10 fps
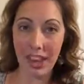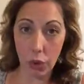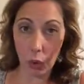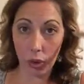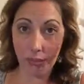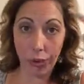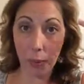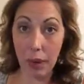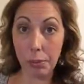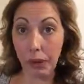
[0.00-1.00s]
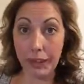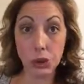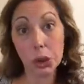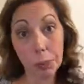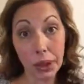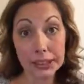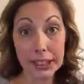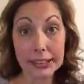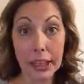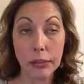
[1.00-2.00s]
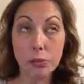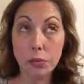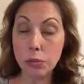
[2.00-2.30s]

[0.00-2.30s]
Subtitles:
in order for my brain to process it.